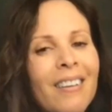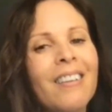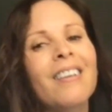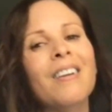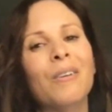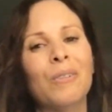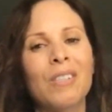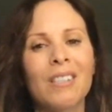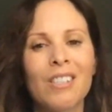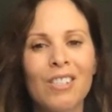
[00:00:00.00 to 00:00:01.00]

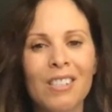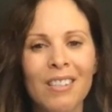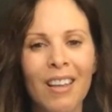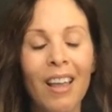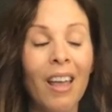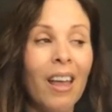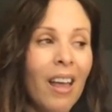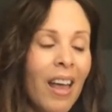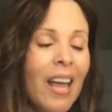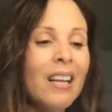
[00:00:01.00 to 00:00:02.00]
to just,
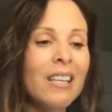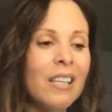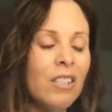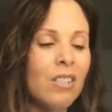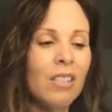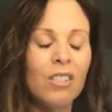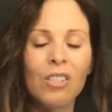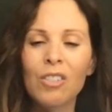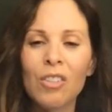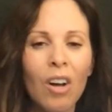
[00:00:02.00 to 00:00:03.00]
and it's
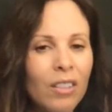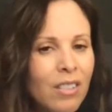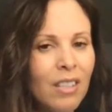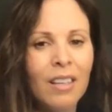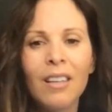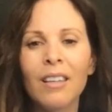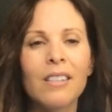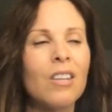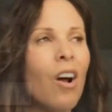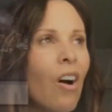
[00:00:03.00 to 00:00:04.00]
exhausting. It's
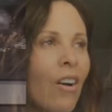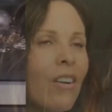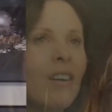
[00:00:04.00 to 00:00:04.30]
hard.